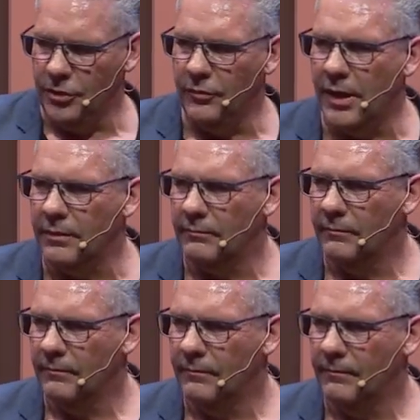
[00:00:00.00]
Can you do
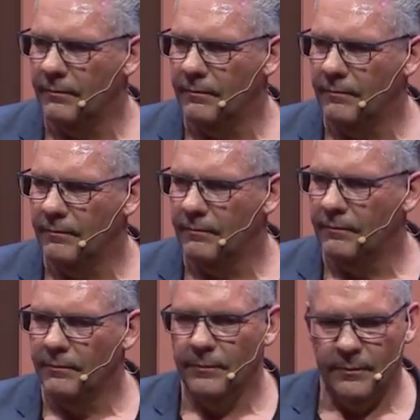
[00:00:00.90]
that?
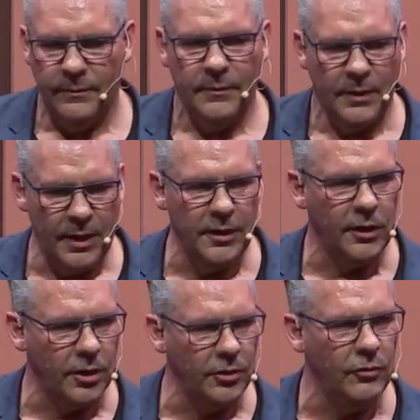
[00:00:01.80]
Yes.
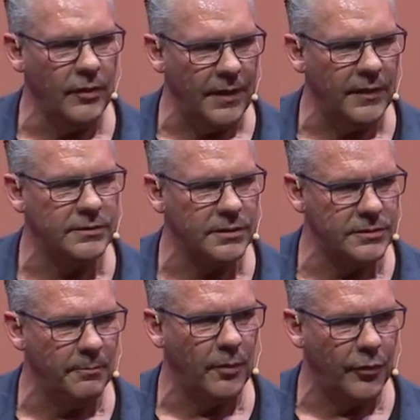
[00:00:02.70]
I think you can do that.
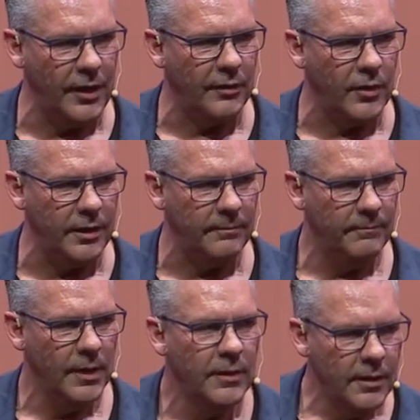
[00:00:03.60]
That's a simple thing,
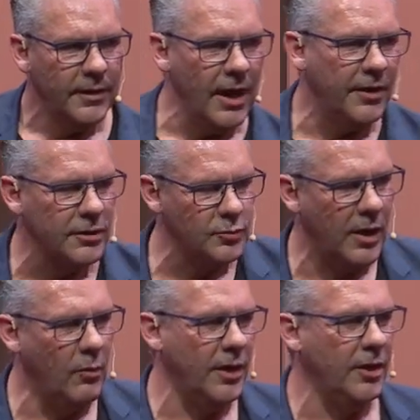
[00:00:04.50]
right? Now,
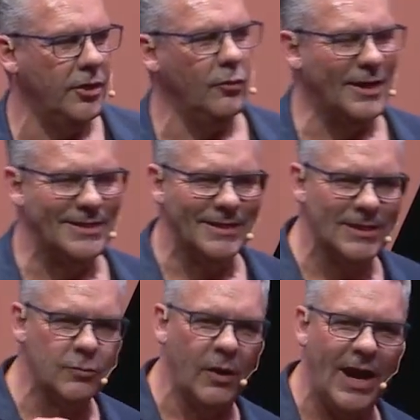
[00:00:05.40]
here's what I want you to do, because
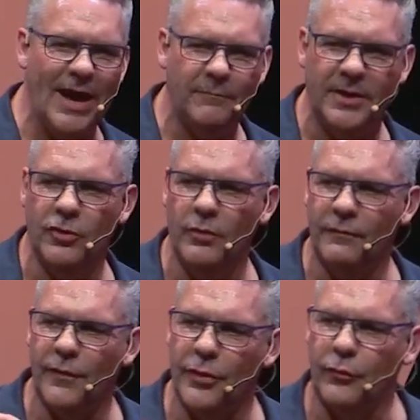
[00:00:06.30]
this is what I've been
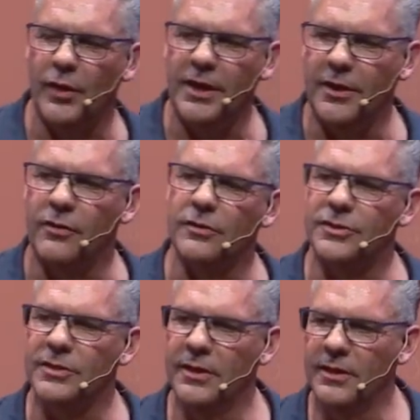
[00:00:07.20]
doing for three
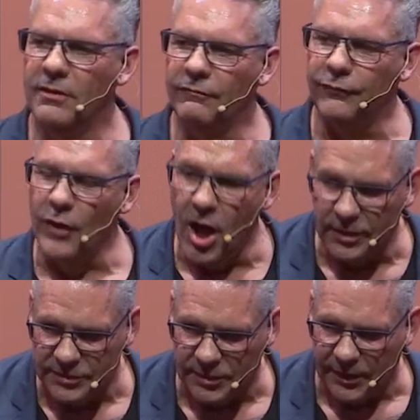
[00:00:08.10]
years
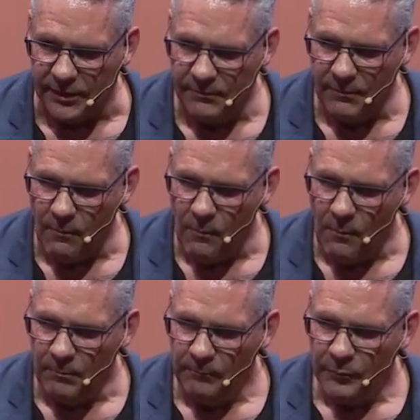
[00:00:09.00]
flawlessly.
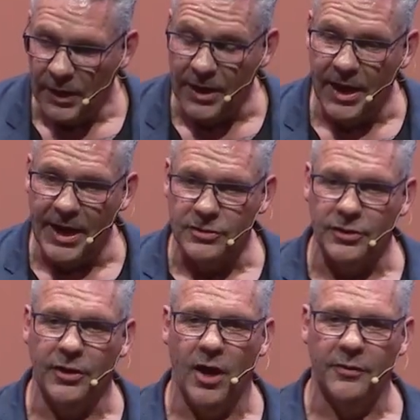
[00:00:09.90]
And I
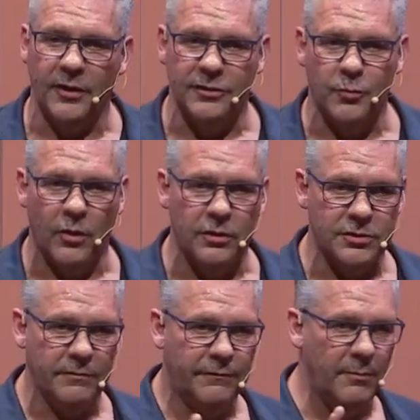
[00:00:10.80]
actually got these
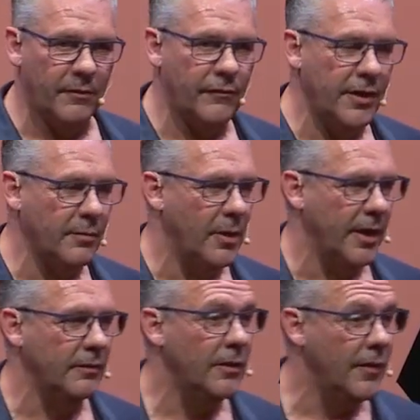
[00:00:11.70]
words from a friend
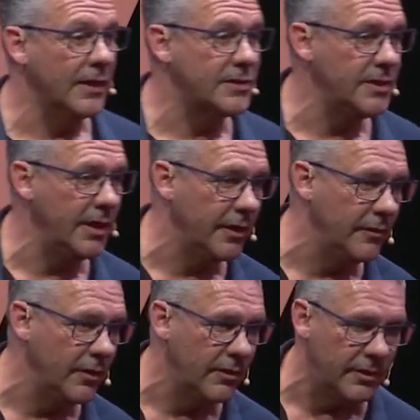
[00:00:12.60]
of mine that's
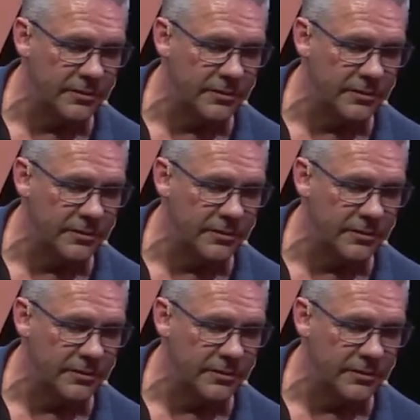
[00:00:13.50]
sitting in the